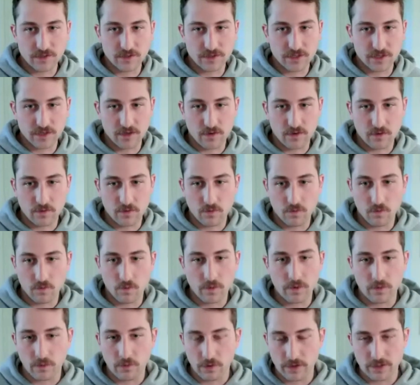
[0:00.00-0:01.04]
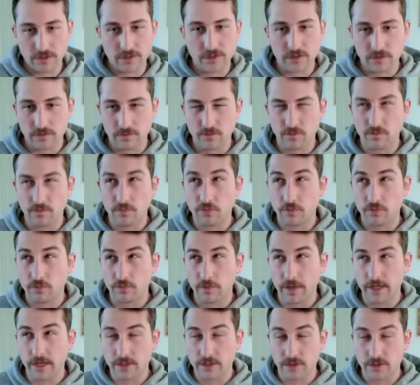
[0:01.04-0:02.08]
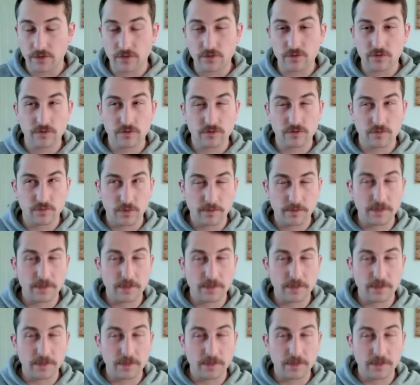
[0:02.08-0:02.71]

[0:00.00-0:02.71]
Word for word: to we were ex- exclusive,